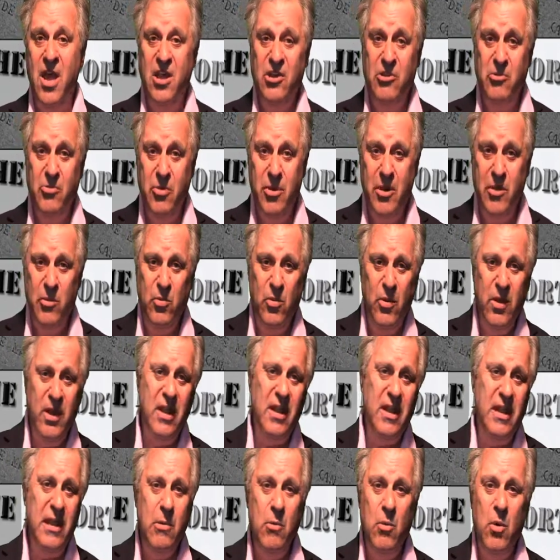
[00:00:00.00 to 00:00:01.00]
Do we
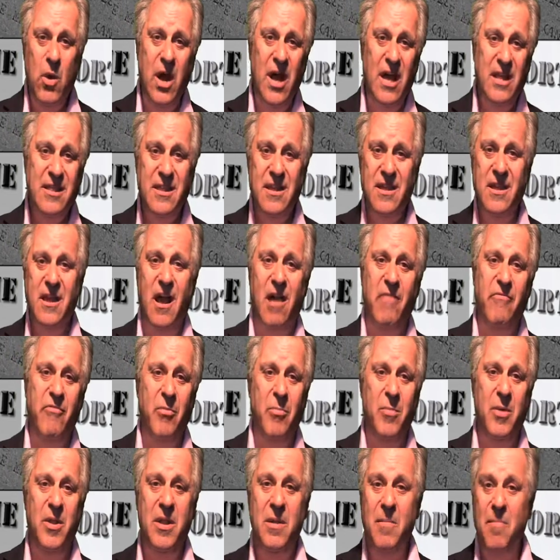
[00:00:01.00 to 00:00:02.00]
really want the
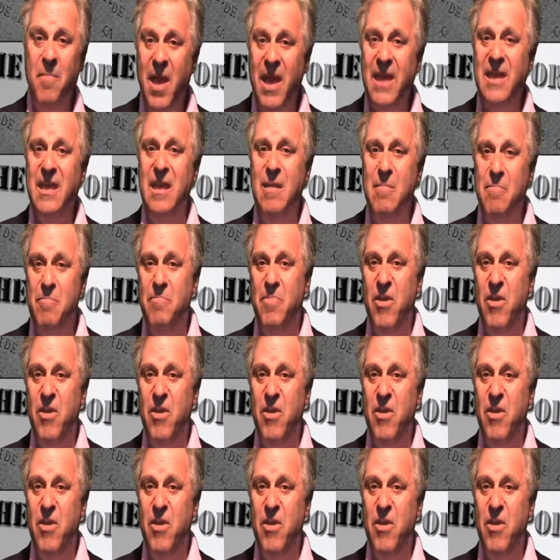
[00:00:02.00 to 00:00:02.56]
government making